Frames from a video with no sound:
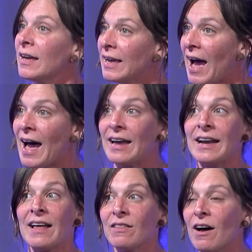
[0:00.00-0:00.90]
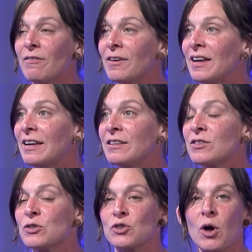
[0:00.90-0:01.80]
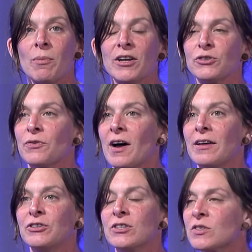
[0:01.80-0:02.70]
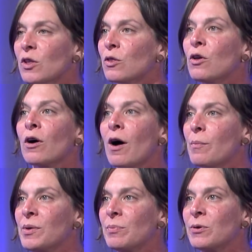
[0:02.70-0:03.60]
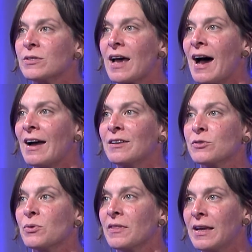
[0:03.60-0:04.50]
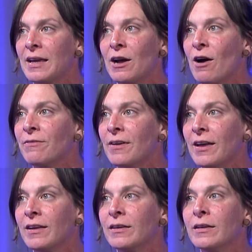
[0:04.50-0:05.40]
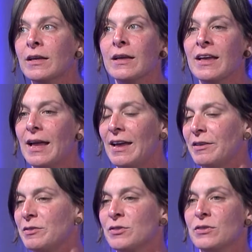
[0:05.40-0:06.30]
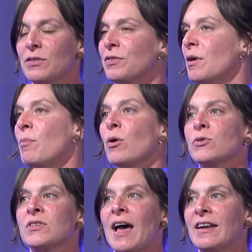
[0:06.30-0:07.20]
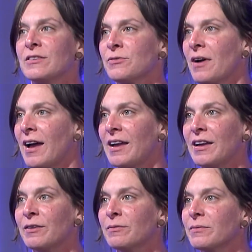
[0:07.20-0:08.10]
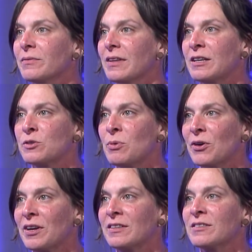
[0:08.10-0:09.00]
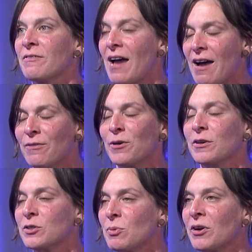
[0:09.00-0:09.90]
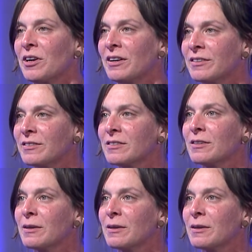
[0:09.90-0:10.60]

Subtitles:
Yeah, and I love it. It's so much fun. Just the look on people's eyes when they get off it is the most satisfying experience I've ever experienced.